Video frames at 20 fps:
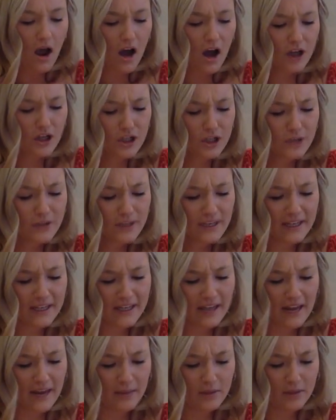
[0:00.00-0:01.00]
A new kid
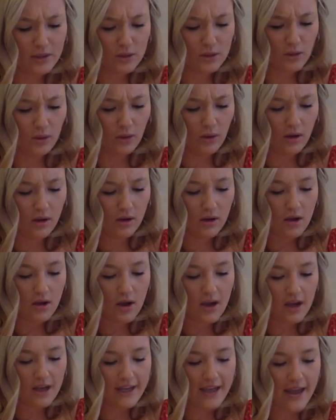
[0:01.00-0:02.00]
came to school,
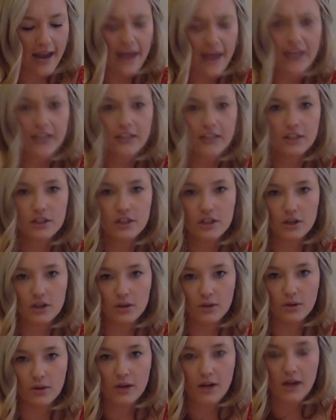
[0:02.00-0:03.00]
Katie Sue.
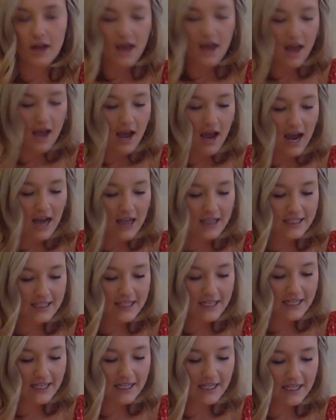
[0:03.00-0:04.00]
A
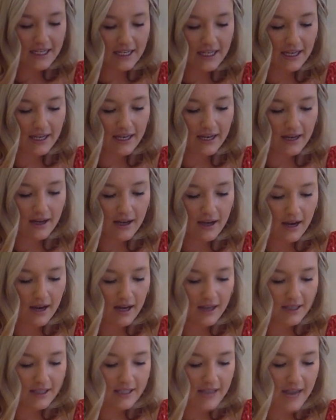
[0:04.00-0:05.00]
teeny kid,
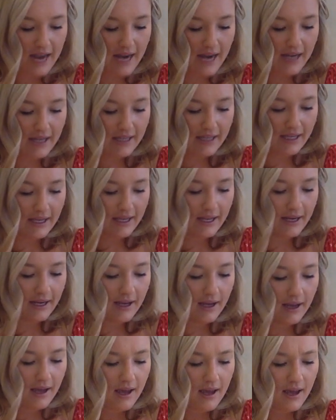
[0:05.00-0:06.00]
a tiny kid,
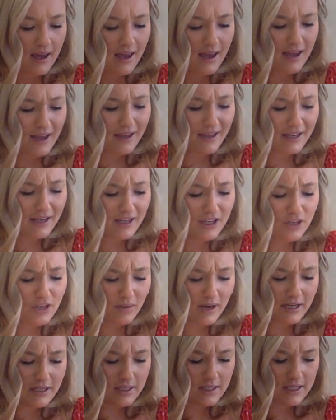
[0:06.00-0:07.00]
a kid you
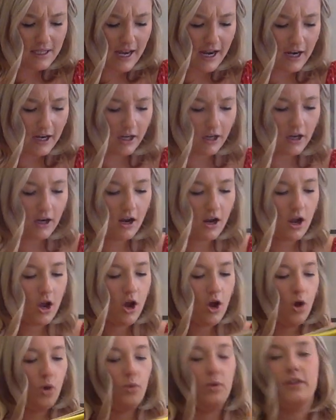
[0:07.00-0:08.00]
might scare
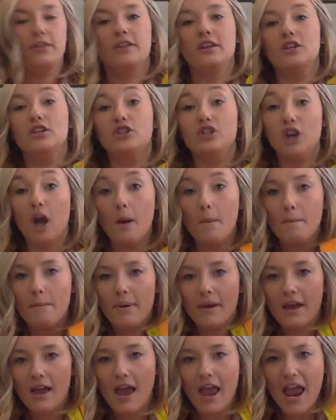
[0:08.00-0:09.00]
with a jump
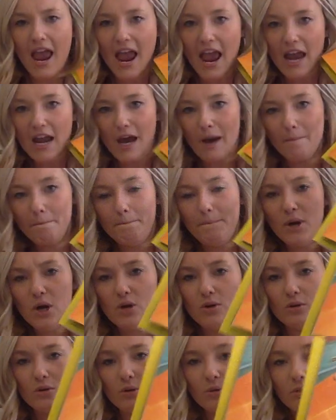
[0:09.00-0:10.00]
and a
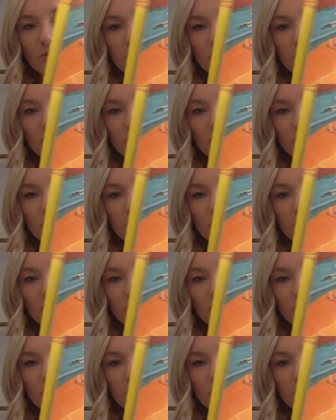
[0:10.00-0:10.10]
boo.